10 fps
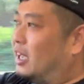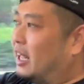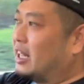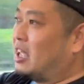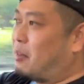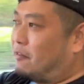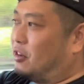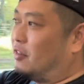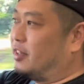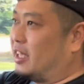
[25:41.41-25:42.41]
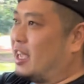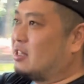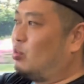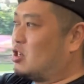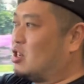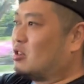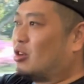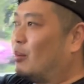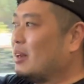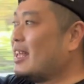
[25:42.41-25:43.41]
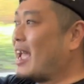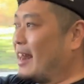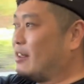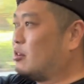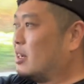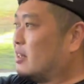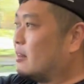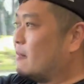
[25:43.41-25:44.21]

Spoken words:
and I take my foot off the gas, which is normally adequate,